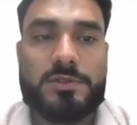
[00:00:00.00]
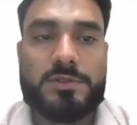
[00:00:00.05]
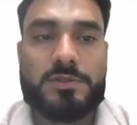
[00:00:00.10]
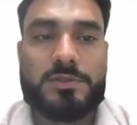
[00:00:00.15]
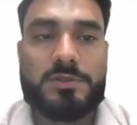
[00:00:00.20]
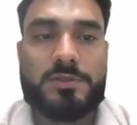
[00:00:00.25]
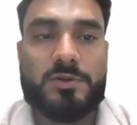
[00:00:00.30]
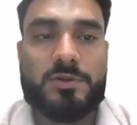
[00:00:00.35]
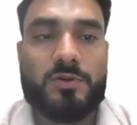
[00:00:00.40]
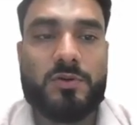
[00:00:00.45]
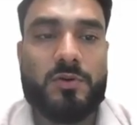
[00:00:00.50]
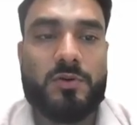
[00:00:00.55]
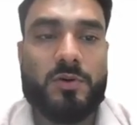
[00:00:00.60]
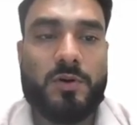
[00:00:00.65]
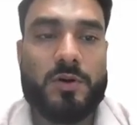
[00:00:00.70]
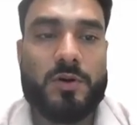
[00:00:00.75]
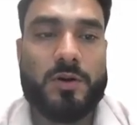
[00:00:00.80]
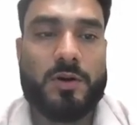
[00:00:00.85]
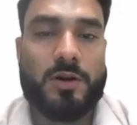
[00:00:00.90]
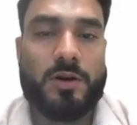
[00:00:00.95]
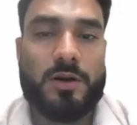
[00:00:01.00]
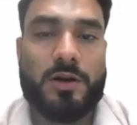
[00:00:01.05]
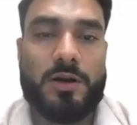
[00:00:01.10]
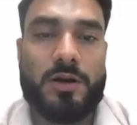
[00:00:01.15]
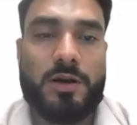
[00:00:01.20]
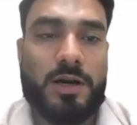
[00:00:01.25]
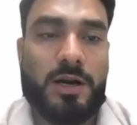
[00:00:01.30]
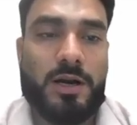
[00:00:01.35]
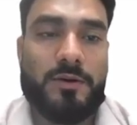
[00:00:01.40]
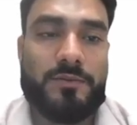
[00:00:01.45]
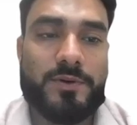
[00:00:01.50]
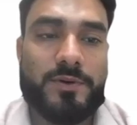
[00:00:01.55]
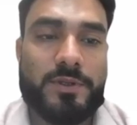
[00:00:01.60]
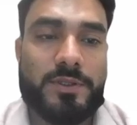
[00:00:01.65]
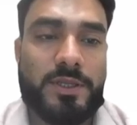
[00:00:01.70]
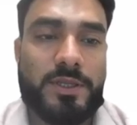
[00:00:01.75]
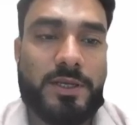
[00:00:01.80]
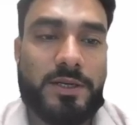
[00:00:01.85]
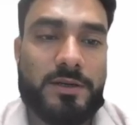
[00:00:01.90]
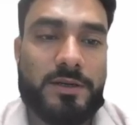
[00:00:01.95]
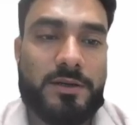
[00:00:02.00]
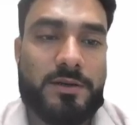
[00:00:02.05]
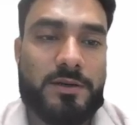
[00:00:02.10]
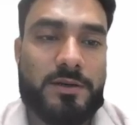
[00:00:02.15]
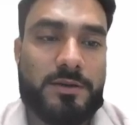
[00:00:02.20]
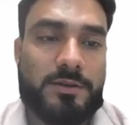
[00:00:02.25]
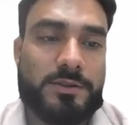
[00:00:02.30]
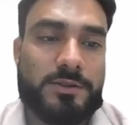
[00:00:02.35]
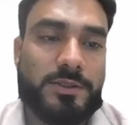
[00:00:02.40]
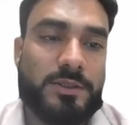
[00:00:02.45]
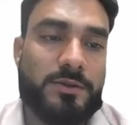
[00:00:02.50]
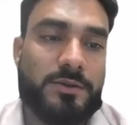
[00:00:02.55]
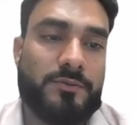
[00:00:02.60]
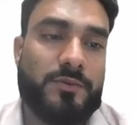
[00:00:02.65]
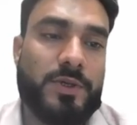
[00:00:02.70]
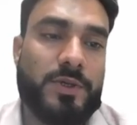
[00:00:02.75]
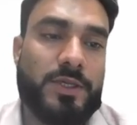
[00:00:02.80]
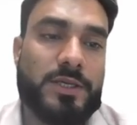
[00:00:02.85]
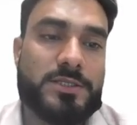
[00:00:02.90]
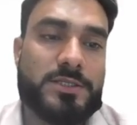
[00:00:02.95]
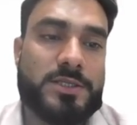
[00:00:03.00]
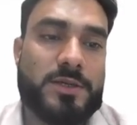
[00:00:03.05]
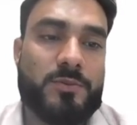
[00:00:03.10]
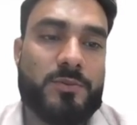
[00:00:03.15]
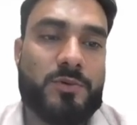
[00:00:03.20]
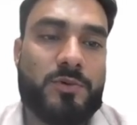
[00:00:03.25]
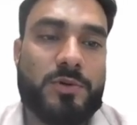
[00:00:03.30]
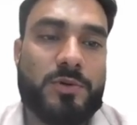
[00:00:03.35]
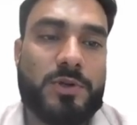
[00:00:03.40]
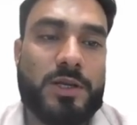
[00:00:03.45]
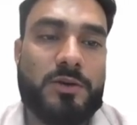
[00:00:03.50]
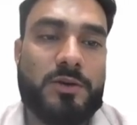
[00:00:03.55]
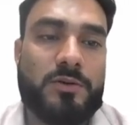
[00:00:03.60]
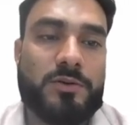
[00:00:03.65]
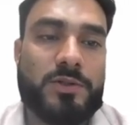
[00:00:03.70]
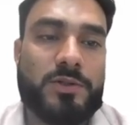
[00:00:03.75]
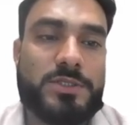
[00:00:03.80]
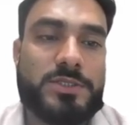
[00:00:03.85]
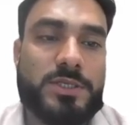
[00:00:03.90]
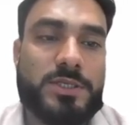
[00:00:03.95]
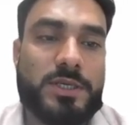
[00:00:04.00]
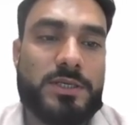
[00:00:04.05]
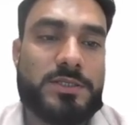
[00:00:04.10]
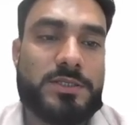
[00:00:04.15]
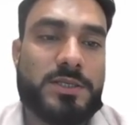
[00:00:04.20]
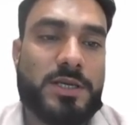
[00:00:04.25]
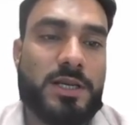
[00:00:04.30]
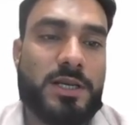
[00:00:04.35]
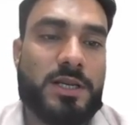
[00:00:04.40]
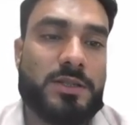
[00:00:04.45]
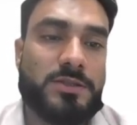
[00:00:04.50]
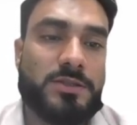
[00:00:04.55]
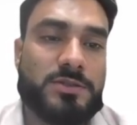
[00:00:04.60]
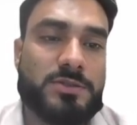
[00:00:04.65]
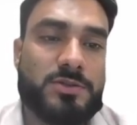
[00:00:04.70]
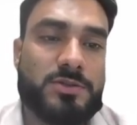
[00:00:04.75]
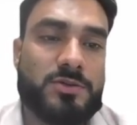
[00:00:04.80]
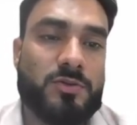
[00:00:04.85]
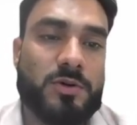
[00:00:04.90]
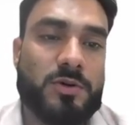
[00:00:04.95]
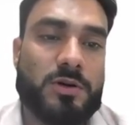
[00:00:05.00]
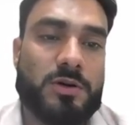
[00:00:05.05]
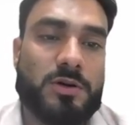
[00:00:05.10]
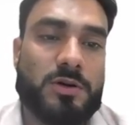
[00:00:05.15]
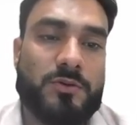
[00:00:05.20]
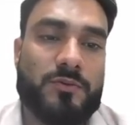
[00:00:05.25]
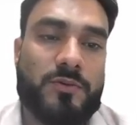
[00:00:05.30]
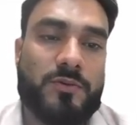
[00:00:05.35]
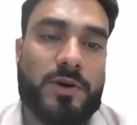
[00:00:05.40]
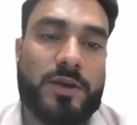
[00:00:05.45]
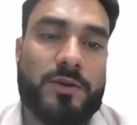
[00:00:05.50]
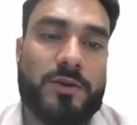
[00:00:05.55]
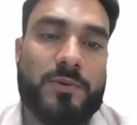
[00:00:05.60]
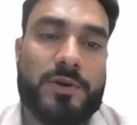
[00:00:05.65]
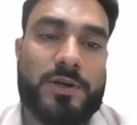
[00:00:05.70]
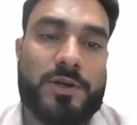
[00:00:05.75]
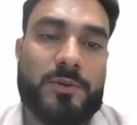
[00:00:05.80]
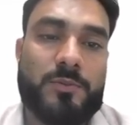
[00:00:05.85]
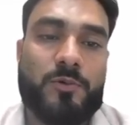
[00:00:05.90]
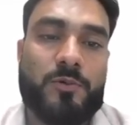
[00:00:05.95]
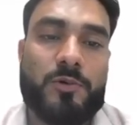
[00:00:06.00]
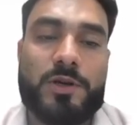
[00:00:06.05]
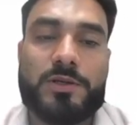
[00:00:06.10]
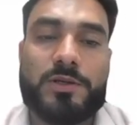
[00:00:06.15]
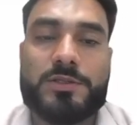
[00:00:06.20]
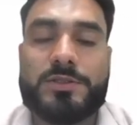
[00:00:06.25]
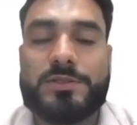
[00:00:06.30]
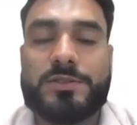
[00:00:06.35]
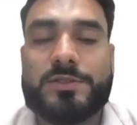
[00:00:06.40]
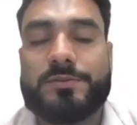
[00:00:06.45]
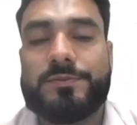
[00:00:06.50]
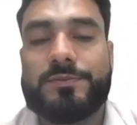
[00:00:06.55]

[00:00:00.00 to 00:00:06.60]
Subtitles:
So after that, we just have to click on this check challenge to earn 500 points.